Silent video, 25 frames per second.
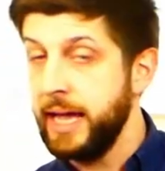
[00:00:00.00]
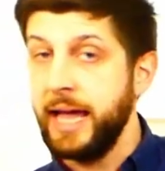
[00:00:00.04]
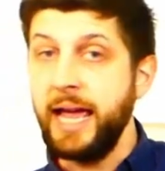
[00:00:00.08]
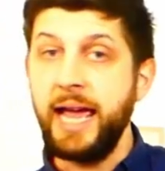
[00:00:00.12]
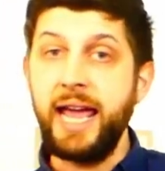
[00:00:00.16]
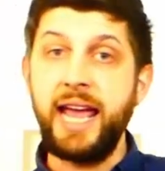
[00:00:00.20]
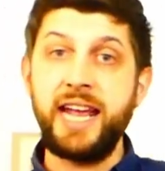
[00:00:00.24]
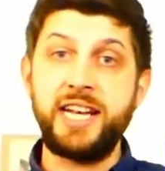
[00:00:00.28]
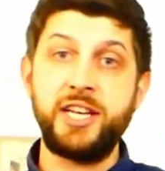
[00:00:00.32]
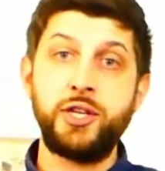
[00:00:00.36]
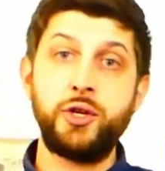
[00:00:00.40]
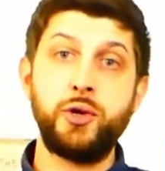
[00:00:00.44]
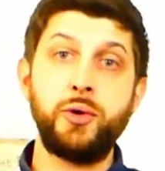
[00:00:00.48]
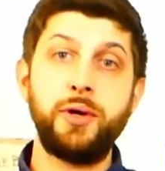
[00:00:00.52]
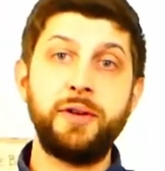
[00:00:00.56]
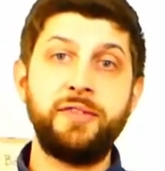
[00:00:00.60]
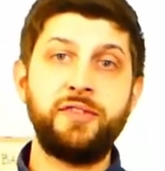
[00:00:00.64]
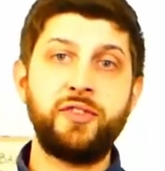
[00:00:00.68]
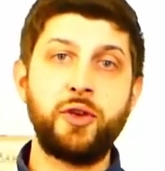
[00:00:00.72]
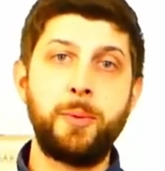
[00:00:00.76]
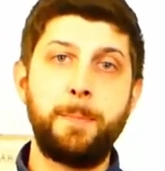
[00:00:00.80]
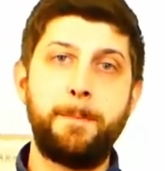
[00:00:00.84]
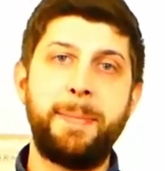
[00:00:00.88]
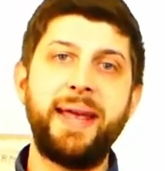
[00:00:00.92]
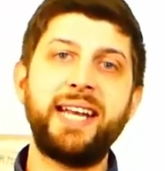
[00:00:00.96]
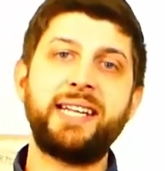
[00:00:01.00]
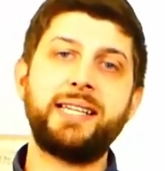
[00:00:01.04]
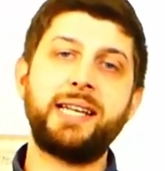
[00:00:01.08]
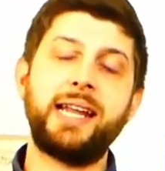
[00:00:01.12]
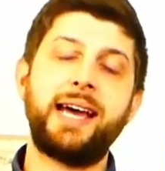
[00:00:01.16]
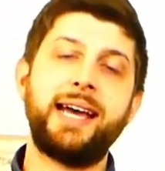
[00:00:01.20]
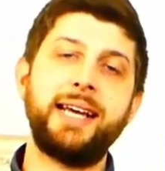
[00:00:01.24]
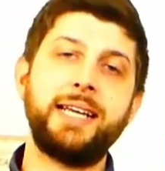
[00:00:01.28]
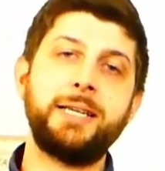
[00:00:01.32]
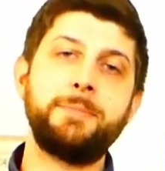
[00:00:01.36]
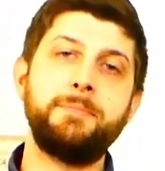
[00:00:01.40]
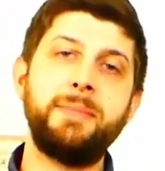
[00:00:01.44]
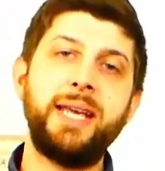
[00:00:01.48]
And you, if you're a bit
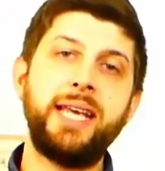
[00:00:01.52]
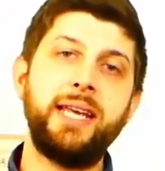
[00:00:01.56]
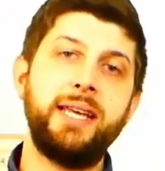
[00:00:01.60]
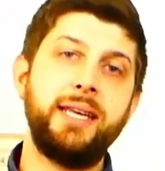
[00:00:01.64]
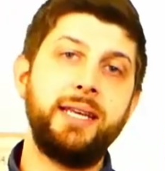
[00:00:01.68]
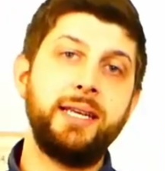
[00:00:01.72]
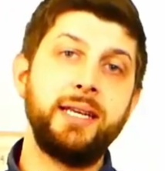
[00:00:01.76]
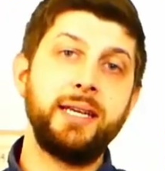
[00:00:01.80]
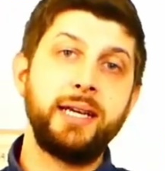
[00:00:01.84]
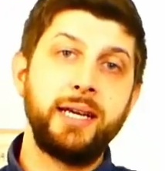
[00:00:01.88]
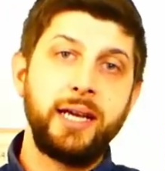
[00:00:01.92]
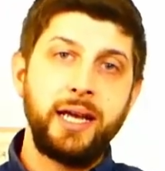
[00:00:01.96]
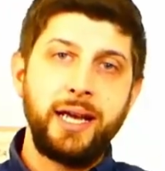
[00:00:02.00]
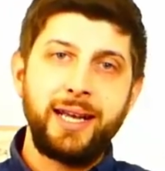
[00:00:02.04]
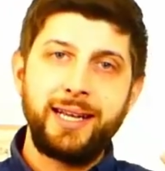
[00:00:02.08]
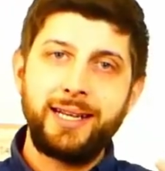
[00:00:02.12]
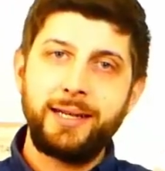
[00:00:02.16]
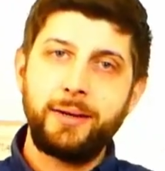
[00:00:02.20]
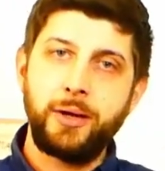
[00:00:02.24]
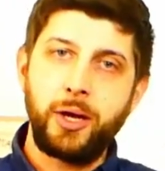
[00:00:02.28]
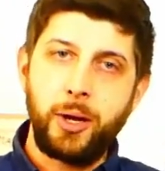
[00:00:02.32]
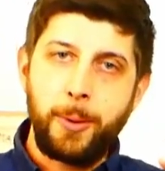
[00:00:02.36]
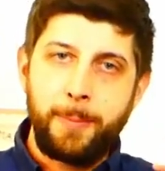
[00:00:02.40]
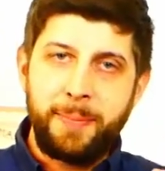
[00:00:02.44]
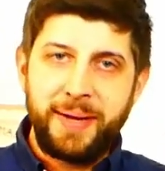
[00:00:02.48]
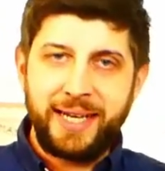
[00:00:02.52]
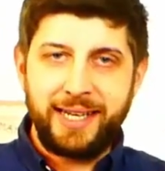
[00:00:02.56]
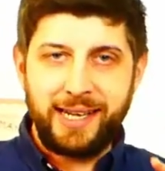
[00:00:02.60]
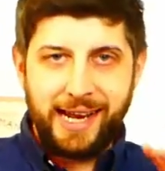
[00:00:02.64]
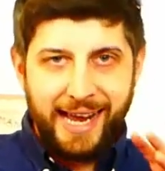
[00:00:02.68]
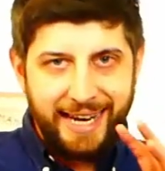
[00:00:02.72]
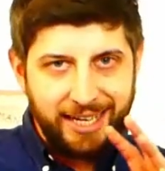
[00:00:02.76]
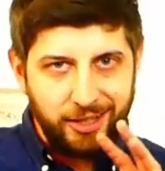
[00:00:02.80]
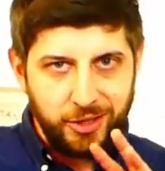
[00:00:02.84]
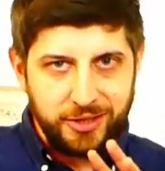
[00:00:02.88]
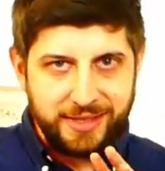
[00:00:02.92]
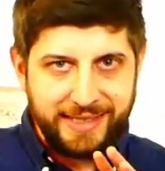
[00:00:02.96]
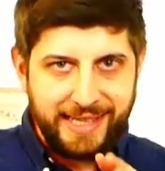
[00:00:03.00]
like me, a bit
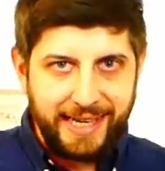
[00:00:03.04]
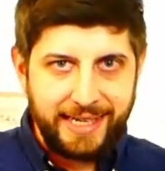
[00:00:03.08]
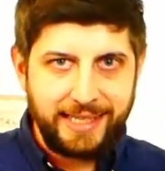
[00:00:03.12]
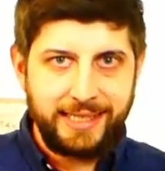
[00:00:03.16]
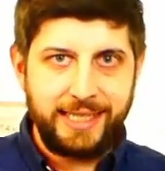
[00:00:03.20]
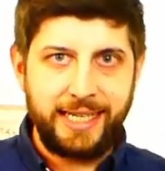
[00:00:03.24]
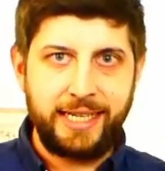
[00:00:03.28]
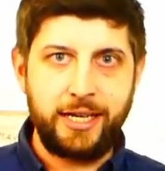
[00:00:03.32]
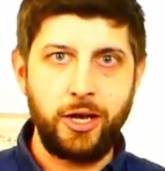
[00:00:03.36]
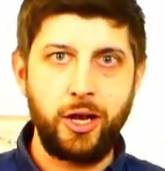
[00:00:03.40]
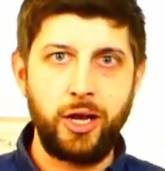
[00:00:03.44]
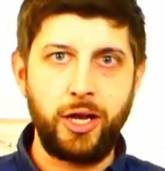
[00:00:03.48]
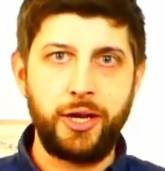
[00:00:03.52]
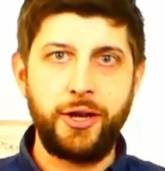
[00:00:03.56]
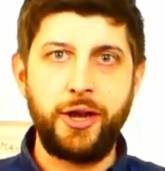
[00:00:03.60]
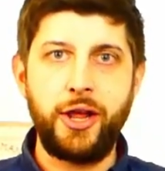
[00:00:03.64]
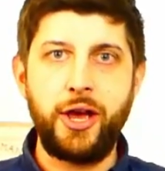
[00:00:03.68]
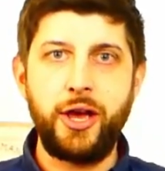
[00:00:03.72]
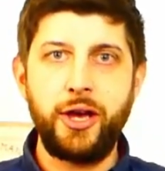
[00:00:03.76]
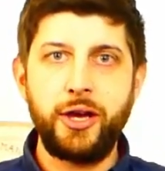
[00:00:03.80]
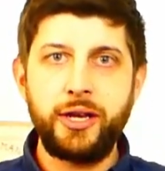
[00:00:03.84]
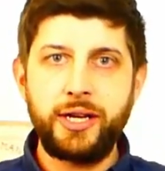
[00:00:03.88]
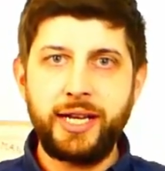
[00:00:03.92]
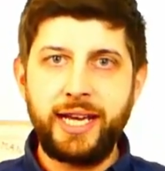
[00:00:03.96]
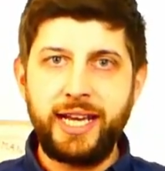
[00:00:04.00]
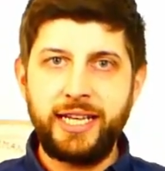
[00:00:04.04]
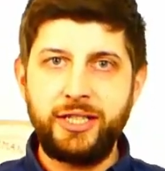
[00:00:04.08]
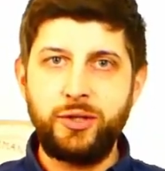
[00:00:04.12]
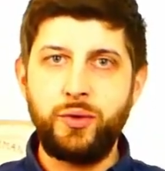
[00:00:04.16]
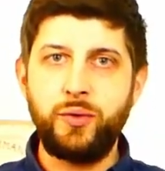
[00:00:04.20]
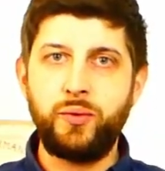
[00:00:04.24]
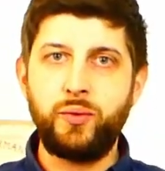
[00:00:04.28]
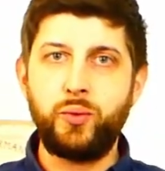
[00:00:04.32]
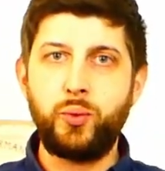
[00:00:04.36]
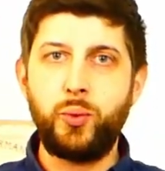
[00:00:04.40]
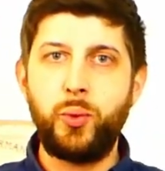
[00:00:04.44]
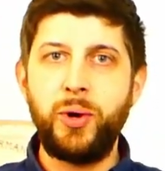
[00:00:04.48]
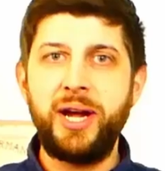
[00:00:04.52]
like a technical nerd, and you
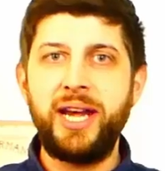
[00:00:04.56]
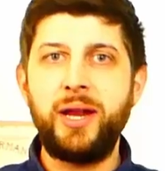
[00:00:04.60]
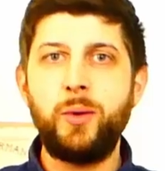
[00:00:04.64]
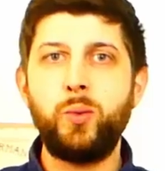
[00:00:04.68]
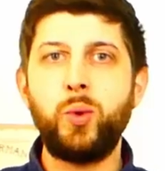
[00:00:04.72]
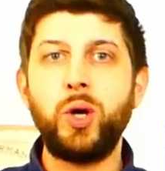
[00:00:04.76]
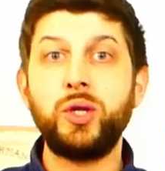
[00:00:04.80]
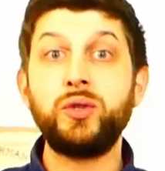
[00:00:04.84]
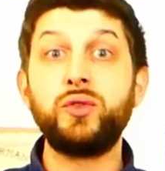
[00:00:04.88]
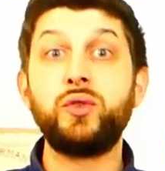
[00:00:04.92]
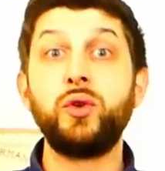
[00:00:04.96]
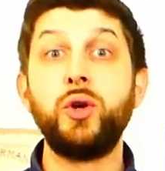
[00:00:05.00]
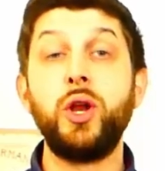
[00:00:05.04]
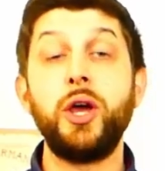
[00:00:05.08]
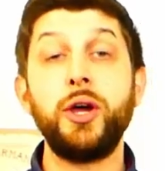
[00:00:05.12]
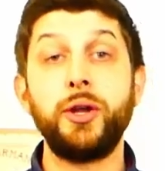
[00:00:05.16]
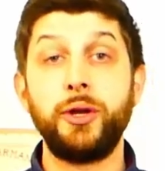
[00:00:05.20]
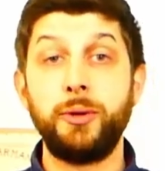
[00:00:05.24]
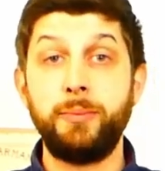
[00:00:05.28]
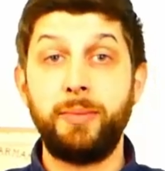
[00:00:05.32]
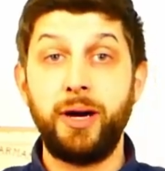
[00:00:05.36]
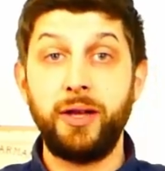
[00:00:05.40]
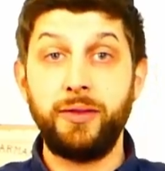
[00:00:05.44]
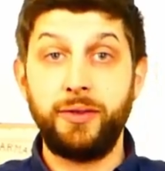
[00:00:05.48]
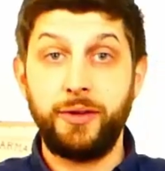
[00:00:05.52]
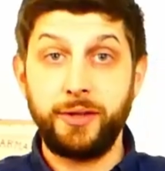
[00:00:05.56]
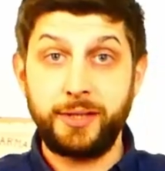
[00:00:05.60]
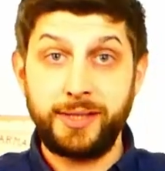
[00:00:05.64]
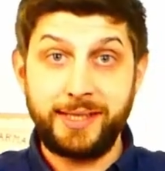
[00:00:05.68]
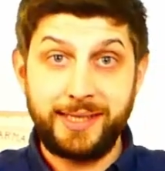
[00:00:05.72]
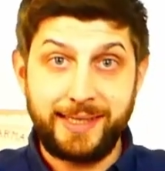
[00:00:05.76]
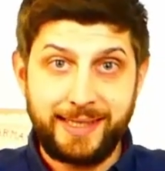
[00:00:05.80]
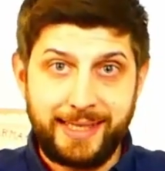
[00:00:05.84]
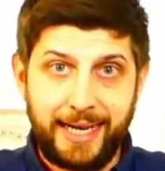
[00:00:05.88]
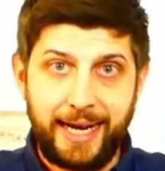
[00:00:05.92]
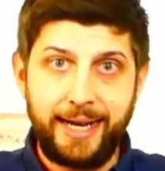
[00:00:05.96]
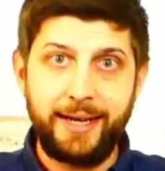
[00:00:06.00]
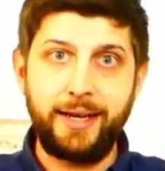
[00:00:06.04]
really want to learn about the
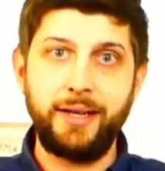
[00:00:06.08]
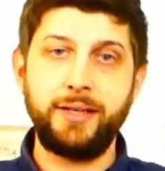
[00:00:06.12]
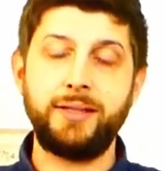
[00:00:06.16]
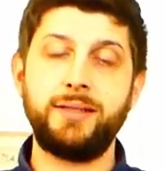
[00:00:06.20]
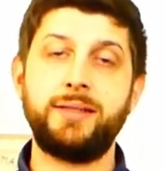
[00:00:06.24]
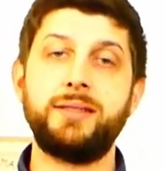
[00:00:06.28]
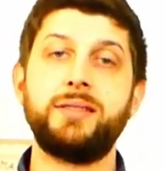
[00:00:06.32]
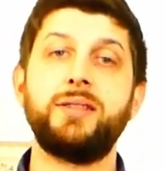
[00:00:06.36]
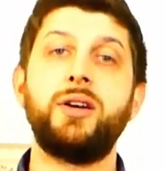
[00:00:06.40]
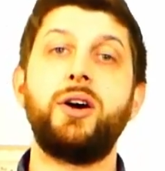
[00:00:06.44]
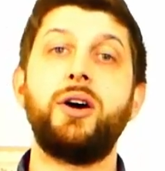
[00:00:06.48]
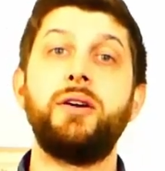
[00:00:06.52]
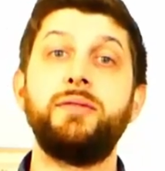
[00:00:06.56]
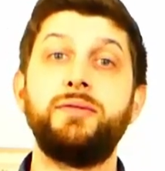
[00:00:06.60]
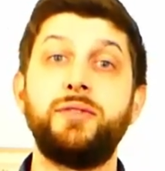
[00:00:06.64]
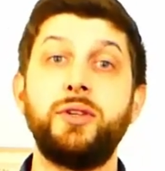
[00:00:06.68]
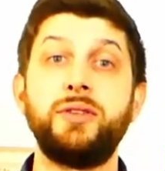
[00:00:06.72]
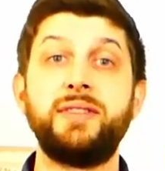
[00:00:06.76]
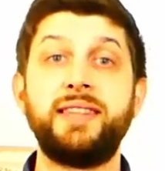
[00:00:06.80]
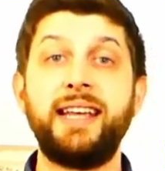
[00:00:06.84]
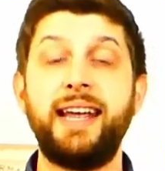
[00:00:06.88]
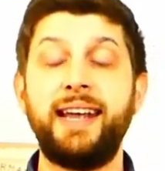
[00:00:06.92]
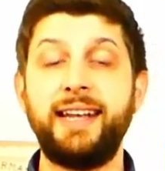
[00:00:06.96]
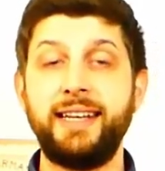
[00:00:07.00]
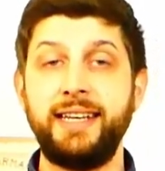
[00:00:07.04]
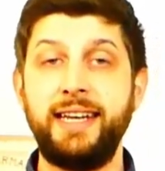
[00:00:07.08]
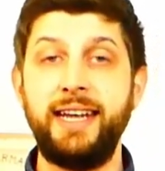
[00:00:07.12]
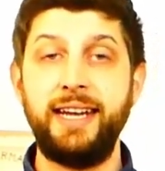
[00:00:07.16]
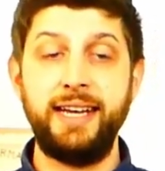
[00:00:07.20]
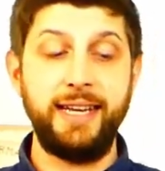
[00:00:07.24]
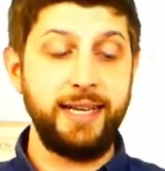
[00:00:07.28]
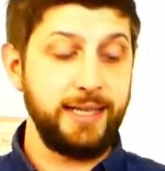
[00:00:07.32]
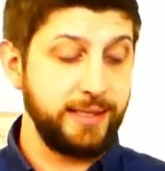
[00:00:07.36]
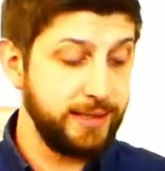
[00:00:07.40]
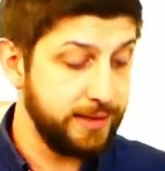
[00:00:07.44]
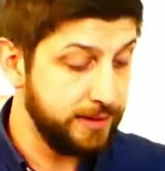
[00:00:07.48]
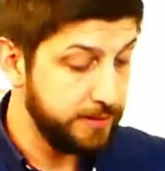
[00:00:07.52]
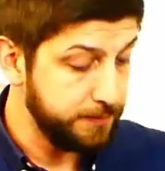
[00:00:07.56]
science of the
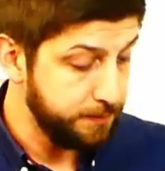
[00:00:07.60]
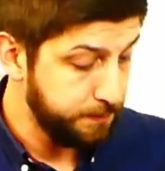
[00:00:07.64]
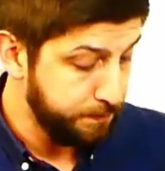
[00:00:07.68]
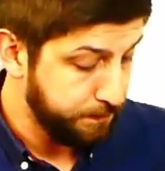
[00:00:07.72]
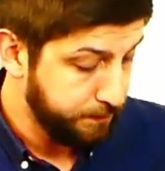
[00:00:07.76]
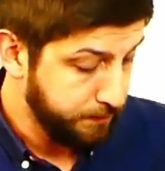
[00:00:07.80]
techniques,